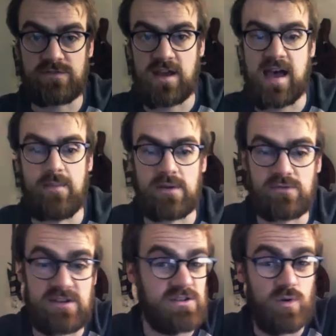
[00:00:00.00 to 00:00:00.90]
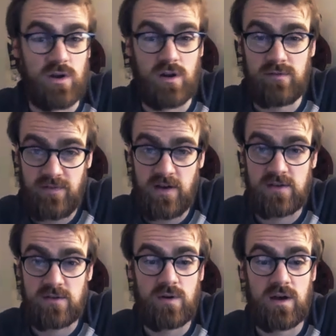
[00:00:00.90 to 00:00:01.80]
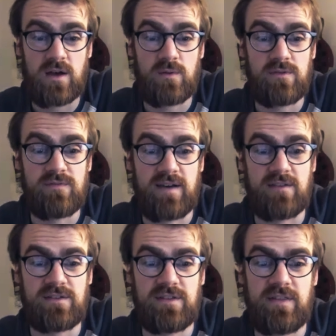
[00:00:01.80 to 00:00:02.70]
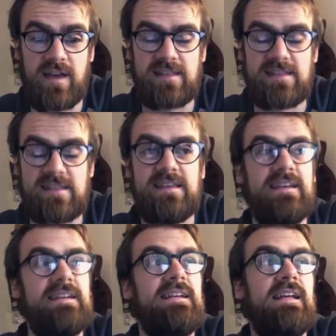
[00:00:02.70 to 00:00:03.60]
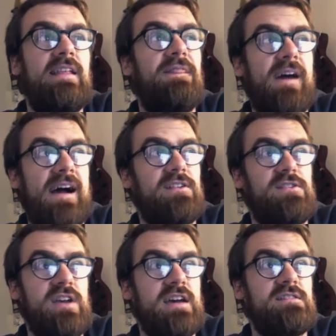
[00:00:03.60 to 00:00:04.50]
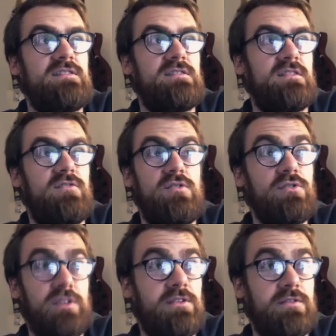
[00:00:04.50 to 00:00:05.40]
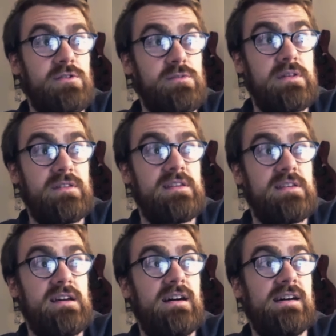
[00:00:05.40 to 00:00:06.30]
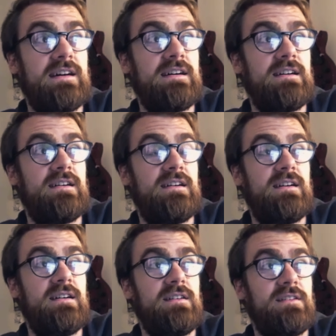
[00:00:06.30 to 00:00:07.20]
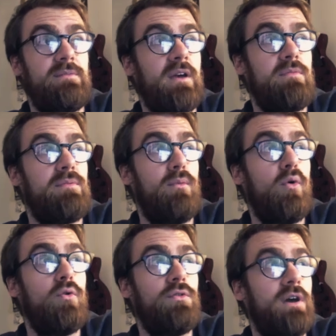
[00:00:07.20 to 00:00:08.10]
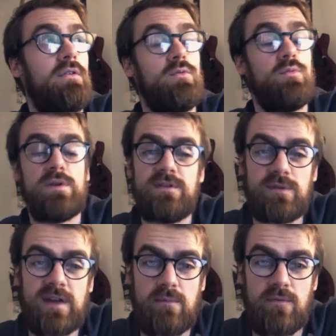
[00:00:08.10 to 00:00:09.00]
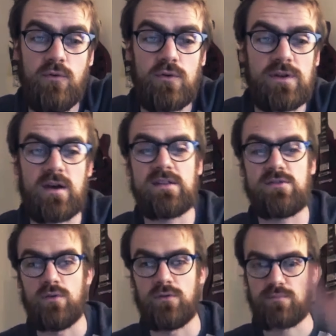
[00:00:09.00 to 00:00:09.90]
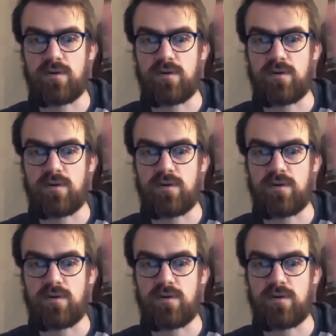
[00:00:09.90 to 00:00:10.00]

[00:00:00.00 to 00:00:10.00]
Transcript: happening, which is actually quite a lot of fun. We found that creates a real sense of community. Sometimes more so than we'd had before. It sort of breaks